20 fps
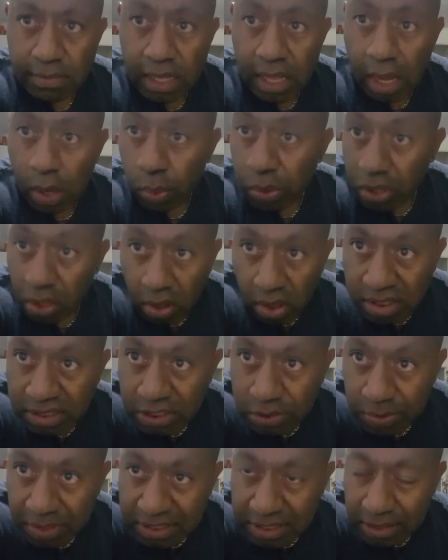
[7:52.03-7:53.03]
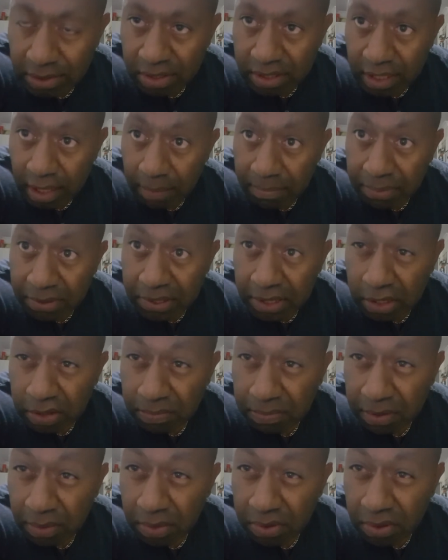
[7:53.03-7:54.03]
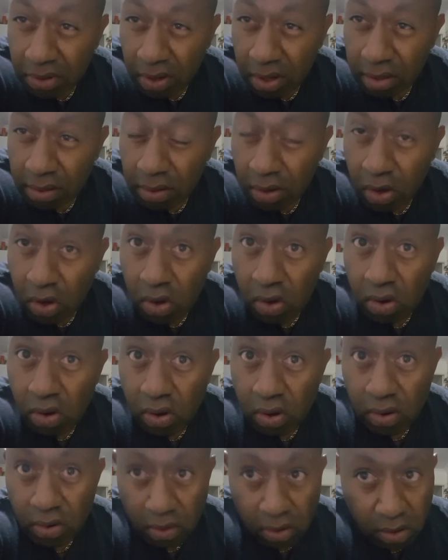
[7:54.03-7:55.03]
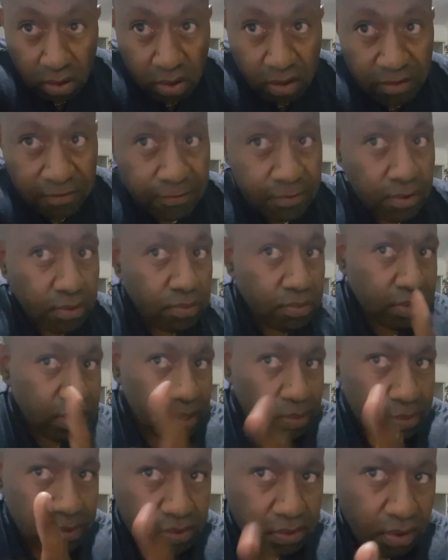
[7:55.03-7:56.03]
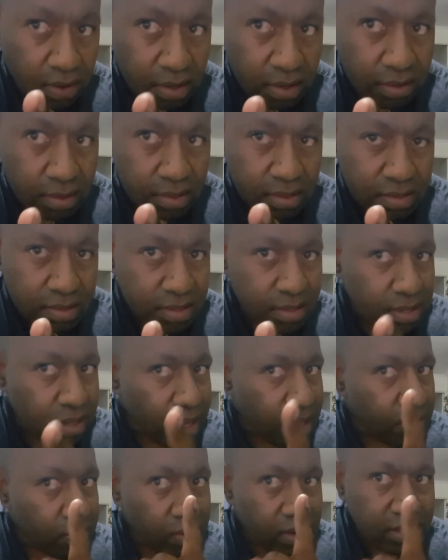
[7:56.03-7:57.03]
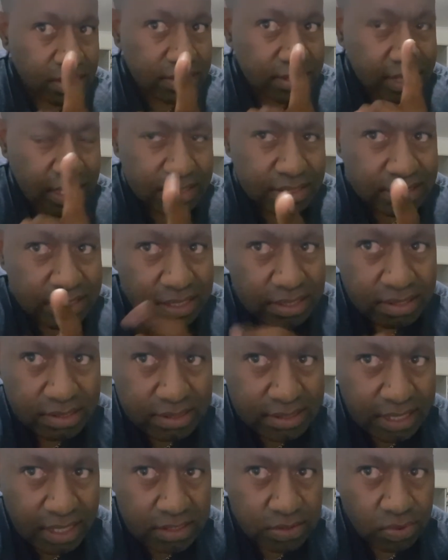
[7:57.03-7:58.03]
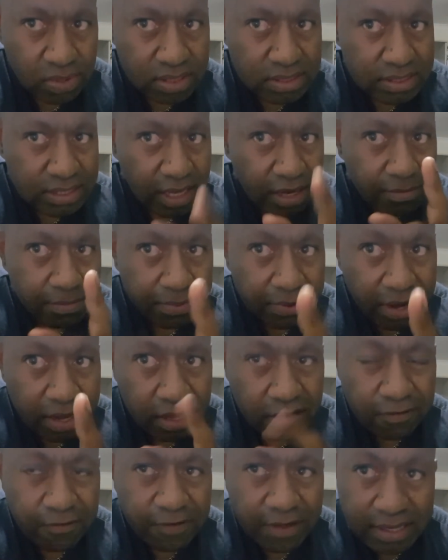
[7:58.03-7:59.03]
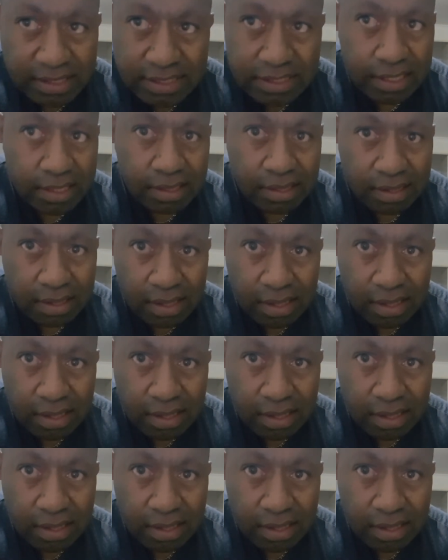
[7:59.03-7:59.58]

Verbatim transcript: are we all just wasting our time pretending to be with God? Or if you're really with God, I want to start seeing the signs. I want to start praying and fasting.